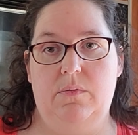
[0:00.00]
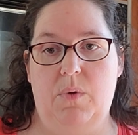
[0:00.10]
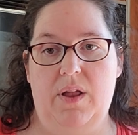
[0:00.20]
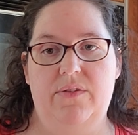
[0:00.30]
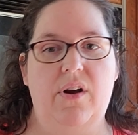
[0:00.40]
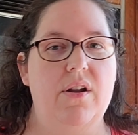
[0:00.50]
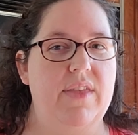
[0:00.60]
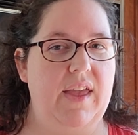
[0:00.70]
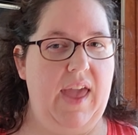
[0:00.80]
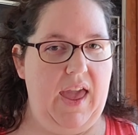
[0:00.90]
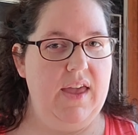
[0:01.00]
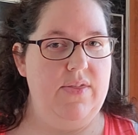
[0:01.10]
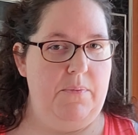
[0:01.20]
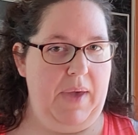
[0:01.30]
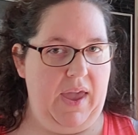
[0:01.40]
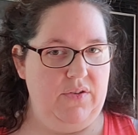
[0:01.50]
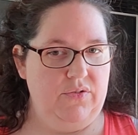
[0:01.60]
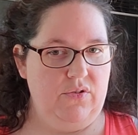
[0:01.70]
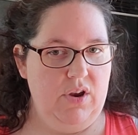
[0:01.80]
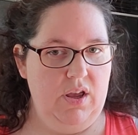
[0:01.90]
ones are the cake and the
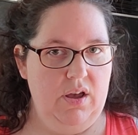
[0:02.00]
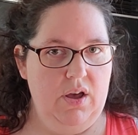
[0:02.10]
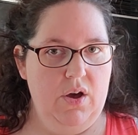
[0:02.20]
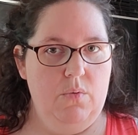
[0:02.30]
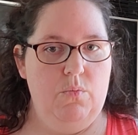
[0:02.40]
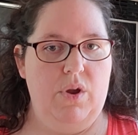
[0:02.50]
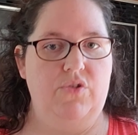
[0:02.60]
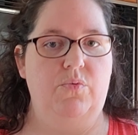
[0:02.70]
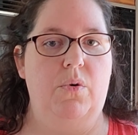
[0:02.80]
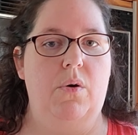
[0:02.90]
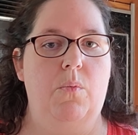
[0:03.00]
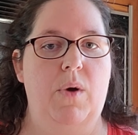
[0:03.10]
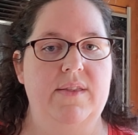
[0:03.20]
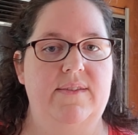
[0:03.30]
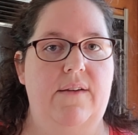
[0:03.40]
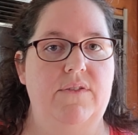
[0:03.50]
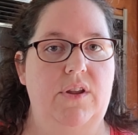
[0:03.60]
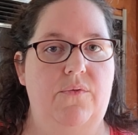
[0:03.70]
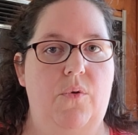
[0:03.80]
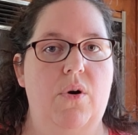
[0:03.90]
pastry, which were
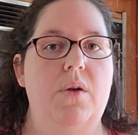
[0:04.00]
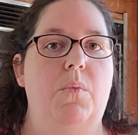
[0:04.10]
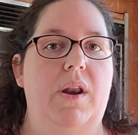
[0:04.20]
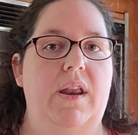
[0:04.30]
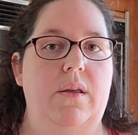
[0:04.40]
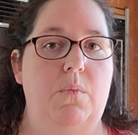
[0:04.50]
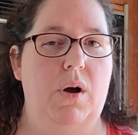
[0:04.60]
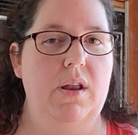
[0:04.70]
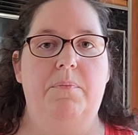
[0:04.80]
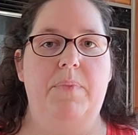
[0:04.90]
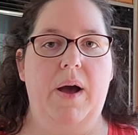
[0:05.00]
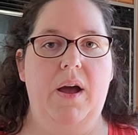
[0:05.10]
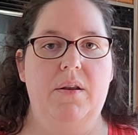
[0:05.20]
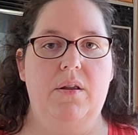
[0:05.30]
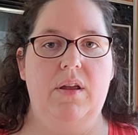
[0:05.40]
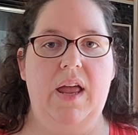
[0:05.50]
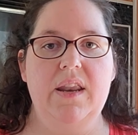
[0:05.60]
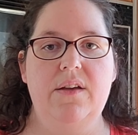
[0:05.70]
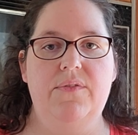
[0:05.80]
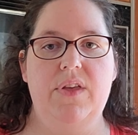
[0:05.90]
174 and 181. But
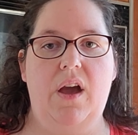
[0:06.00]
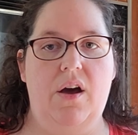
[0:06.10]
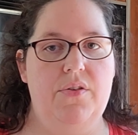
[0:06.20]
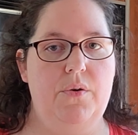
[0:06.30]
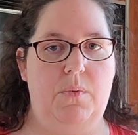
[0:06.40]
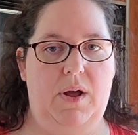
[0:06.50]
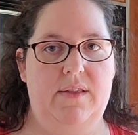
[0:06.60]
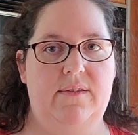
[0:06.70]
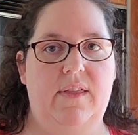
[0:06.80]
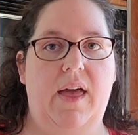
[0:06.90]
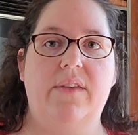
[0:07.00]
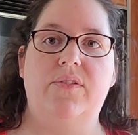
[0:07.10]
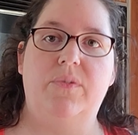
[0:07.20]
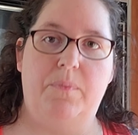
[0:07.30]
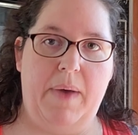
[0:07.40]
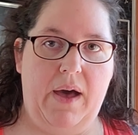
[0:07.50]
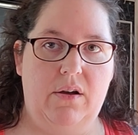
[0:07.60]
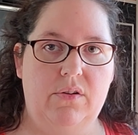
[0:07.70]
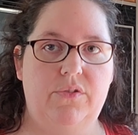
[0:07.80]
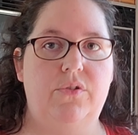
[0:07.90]
any of the other ones like
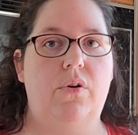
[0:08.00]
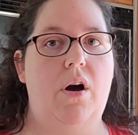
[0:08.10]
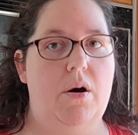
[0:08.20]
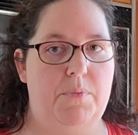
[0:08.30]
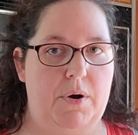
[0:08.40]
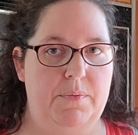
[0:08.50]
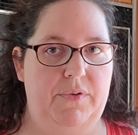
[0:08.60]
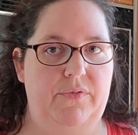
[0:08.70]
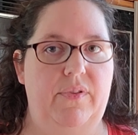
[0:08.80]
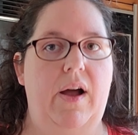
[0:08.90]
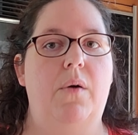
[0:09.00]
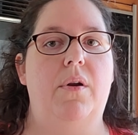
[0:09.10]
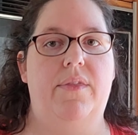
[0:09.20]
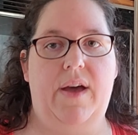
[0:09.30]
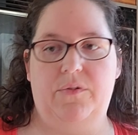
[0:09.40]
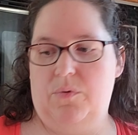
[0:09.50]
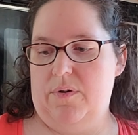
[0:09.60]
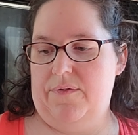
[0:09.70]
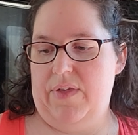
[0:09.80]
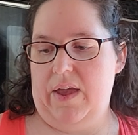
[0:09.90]
spelts, all-purpose flour, that sort
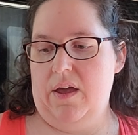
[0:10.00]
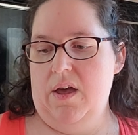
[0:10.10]
of thing,